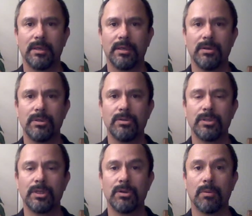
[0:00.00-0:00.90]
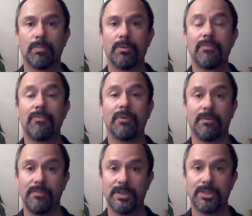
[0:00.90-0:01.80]
are using your
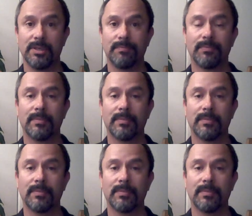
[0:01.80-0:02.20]
peripheral vision.